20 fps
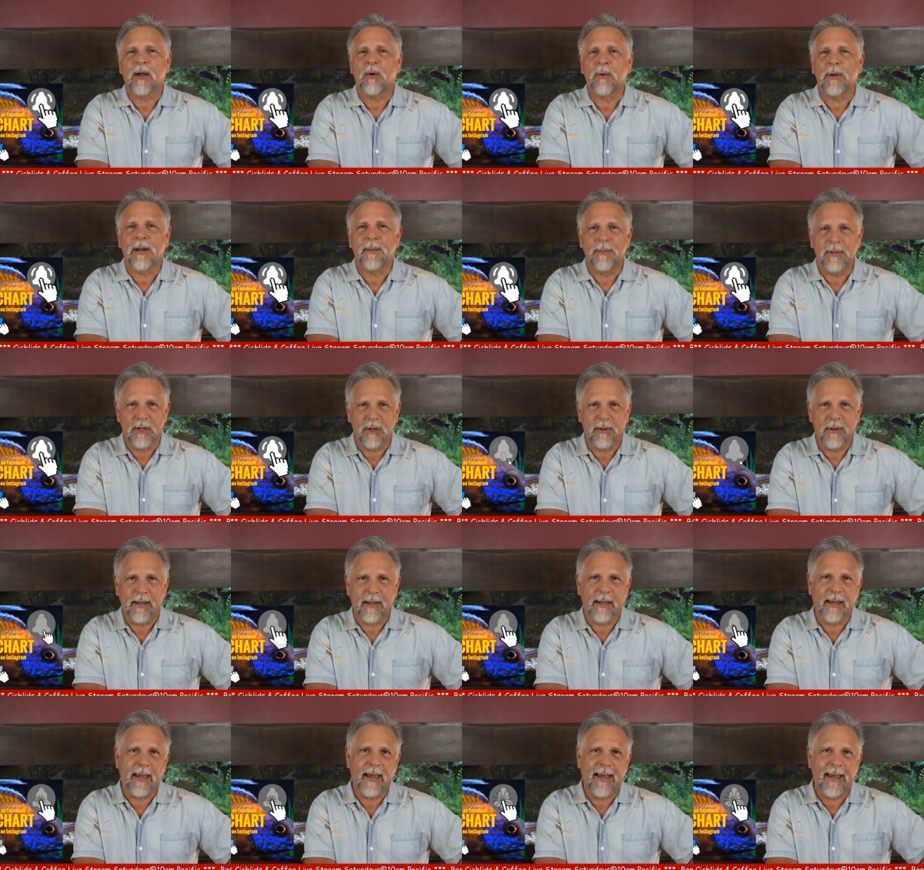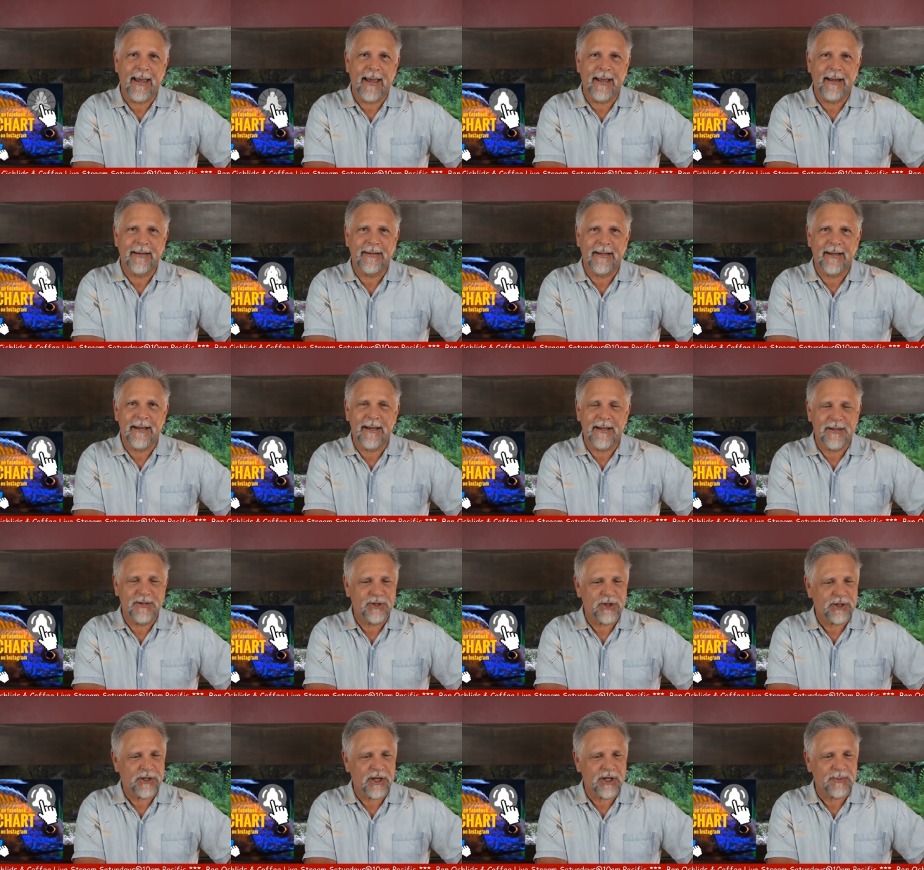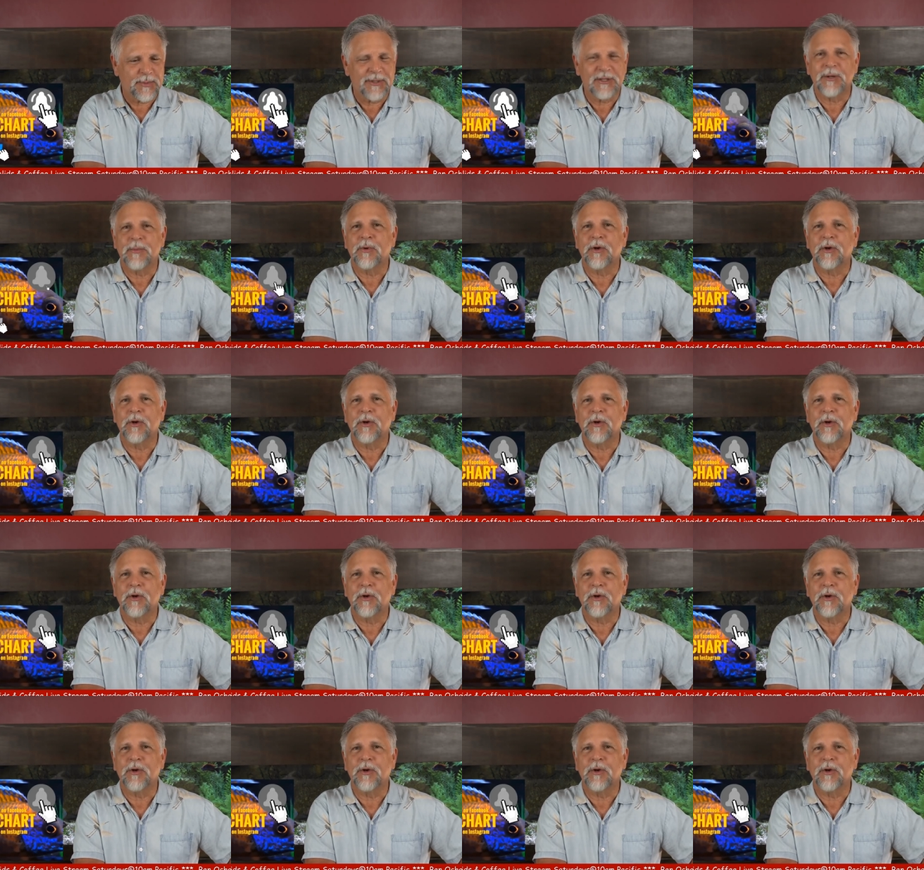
I'm doing and uh, just gives me some good